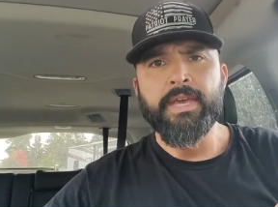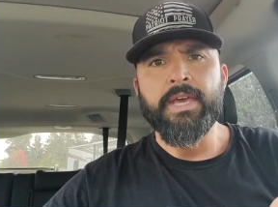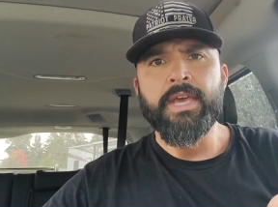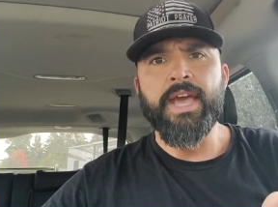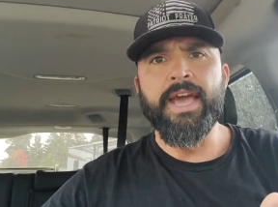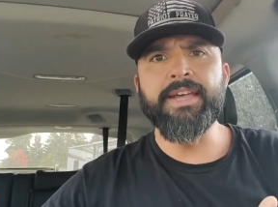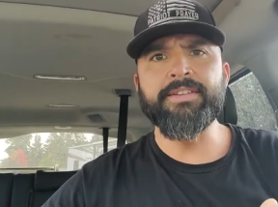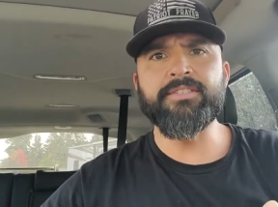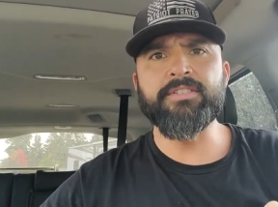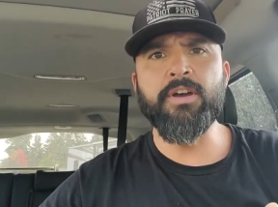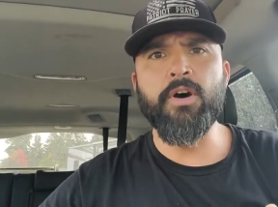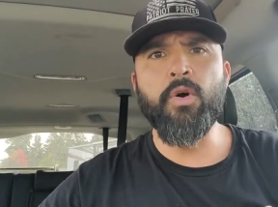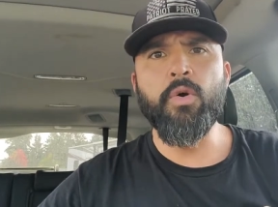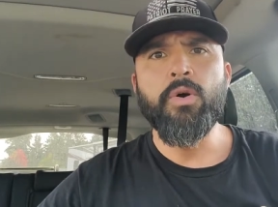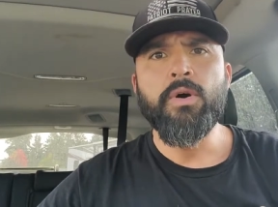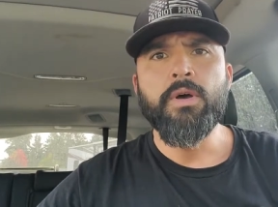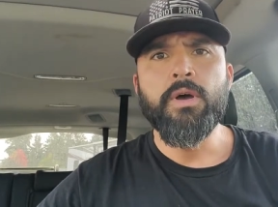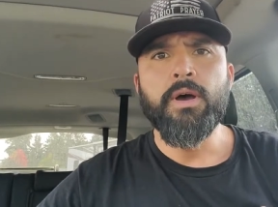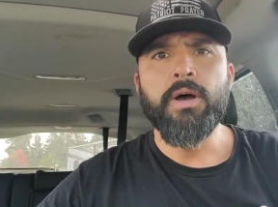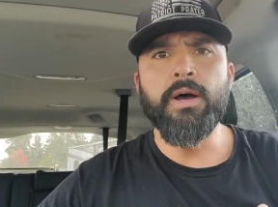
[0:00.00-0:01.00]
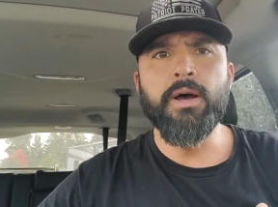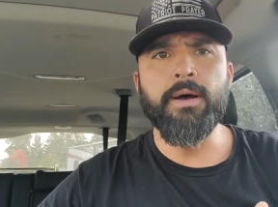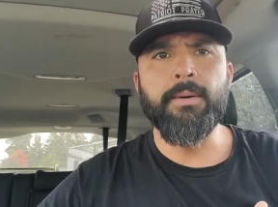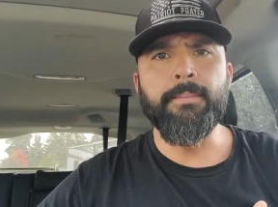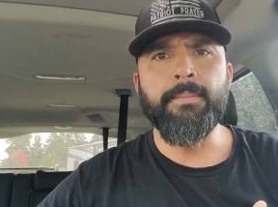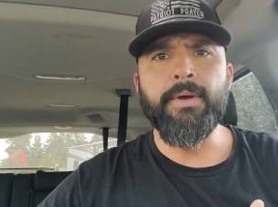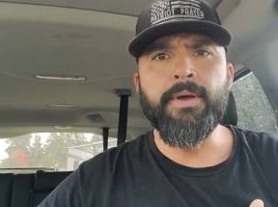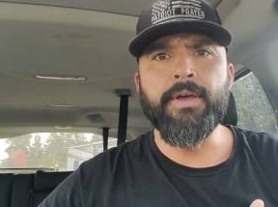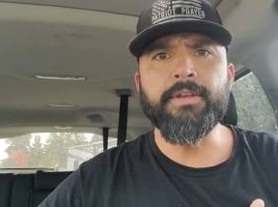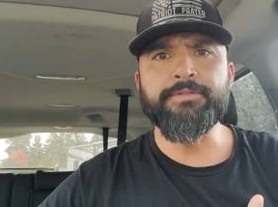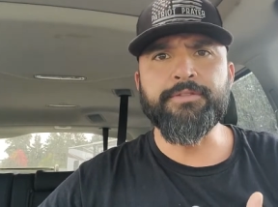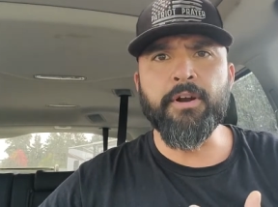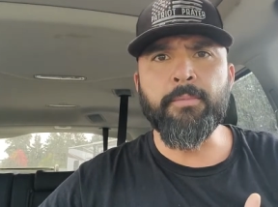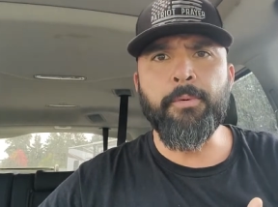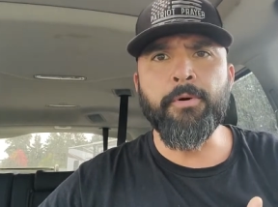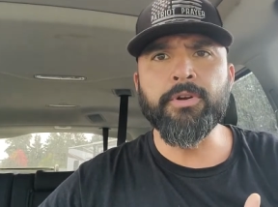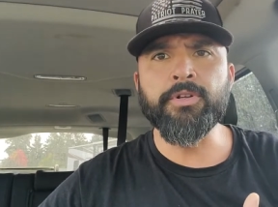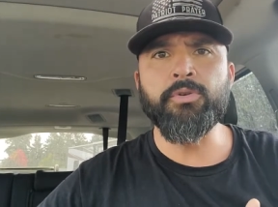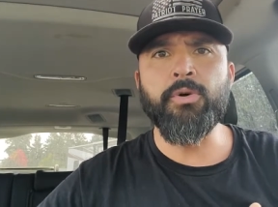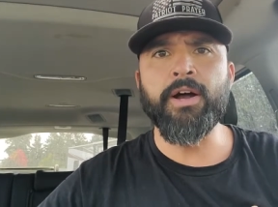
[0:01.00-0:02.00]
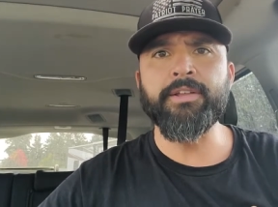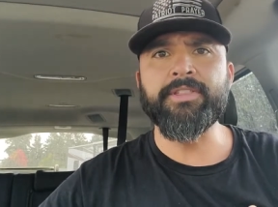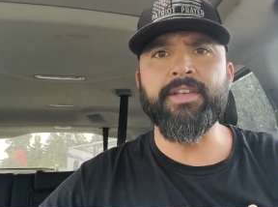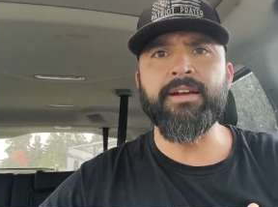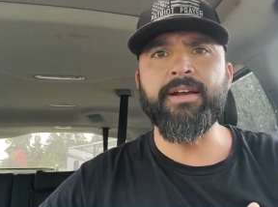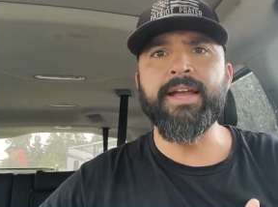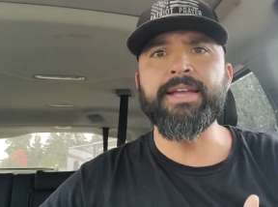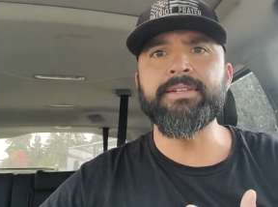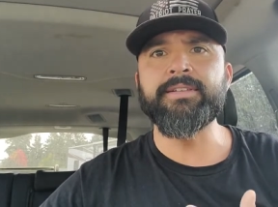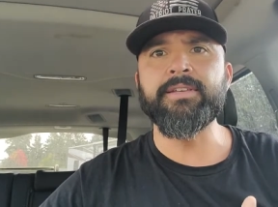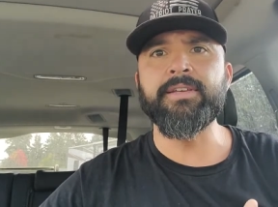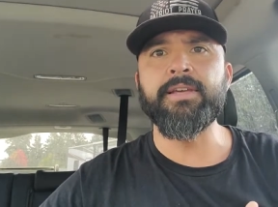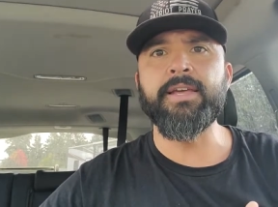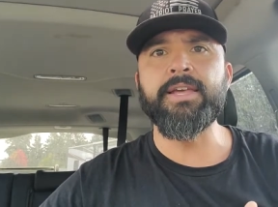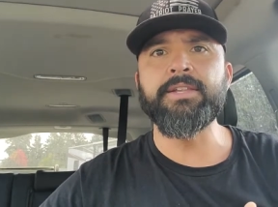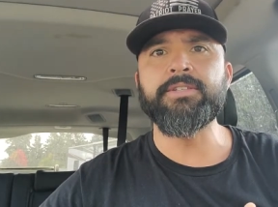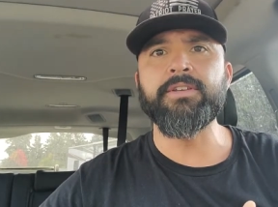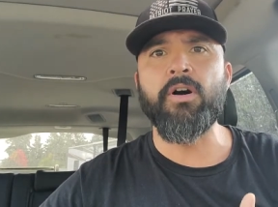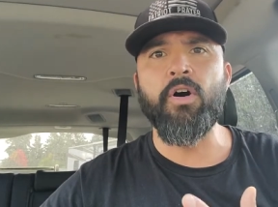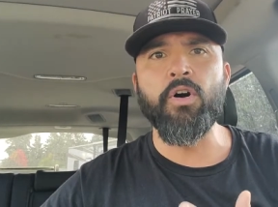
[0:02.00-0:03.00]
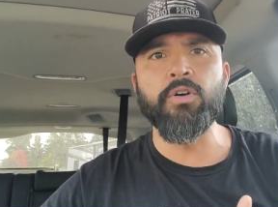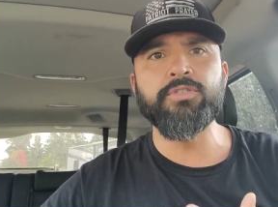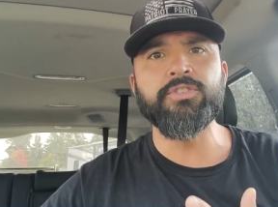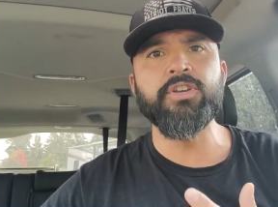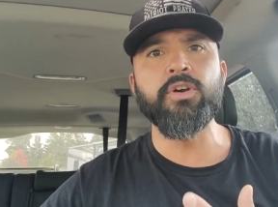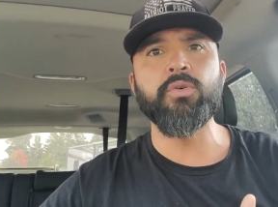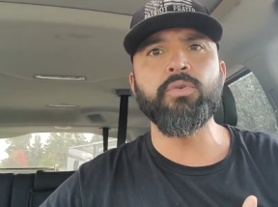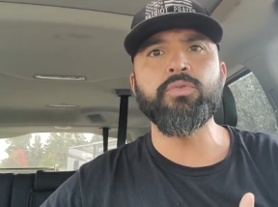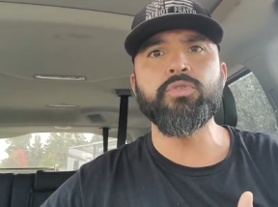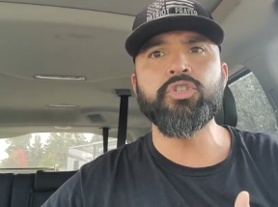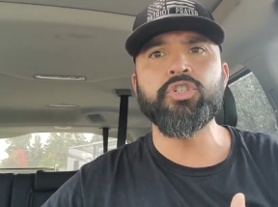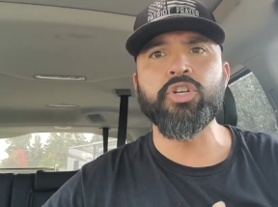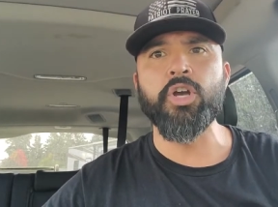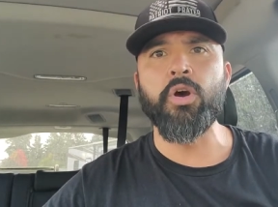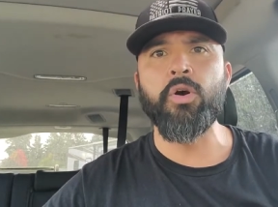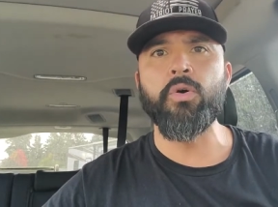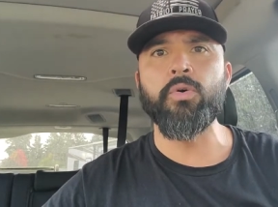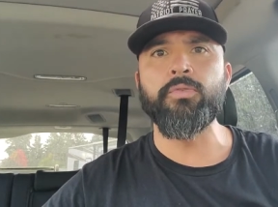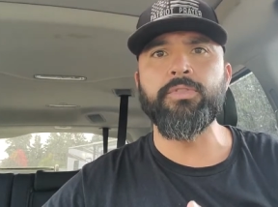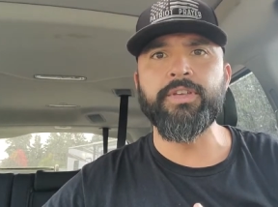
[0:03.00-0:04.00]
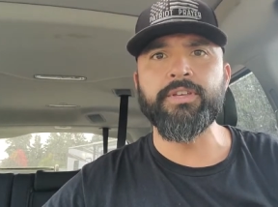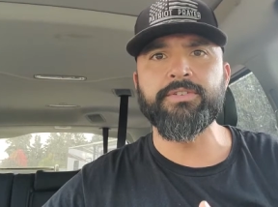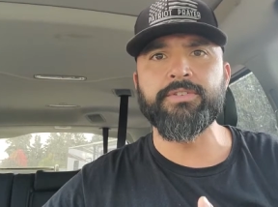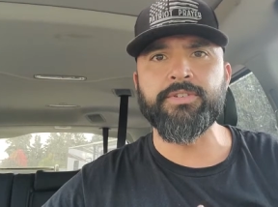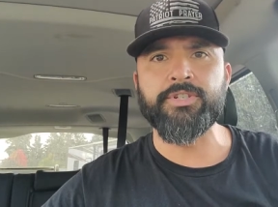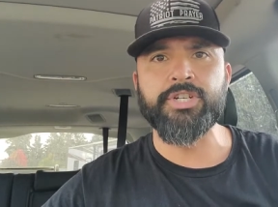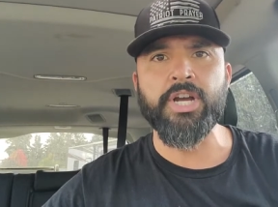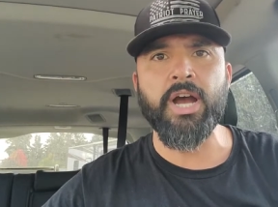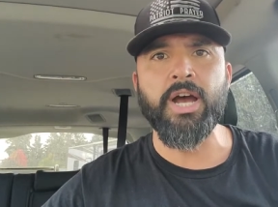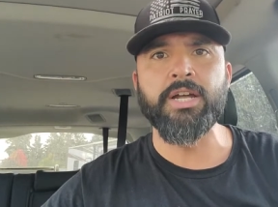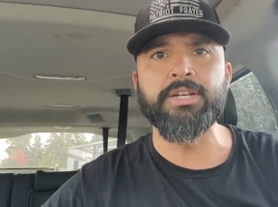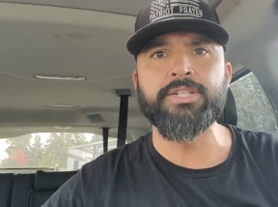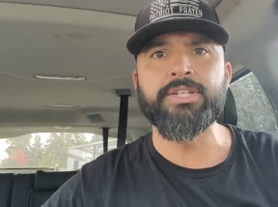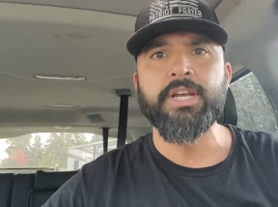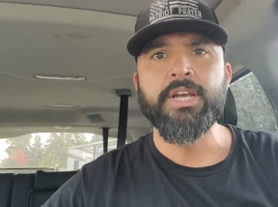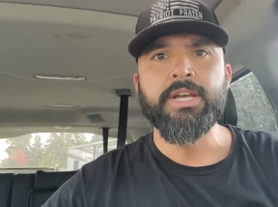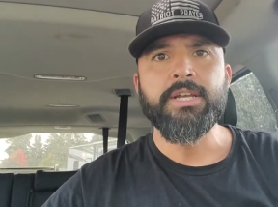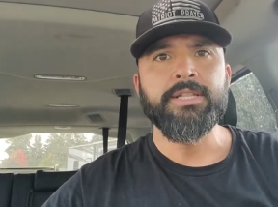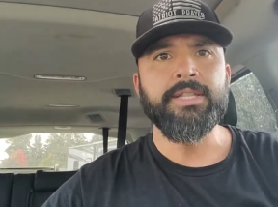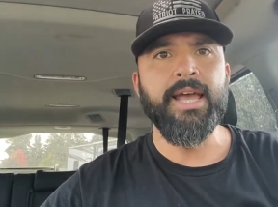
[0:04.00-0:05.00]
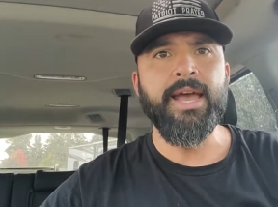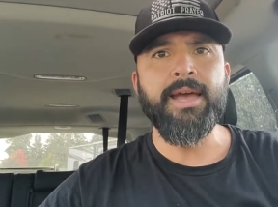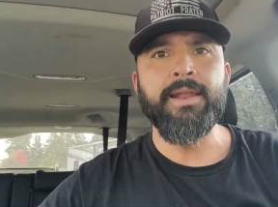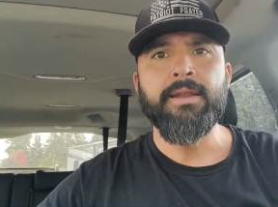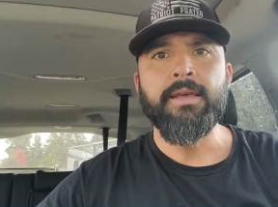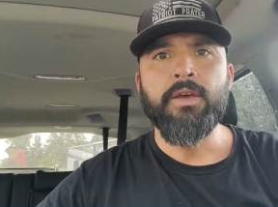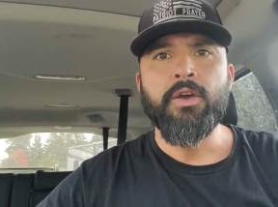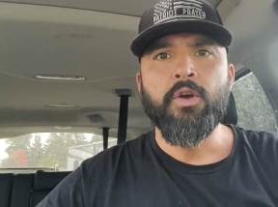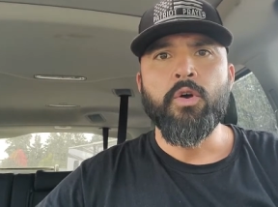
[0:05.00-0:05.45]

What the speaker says: And so it's very important to go out there and to also show this judge that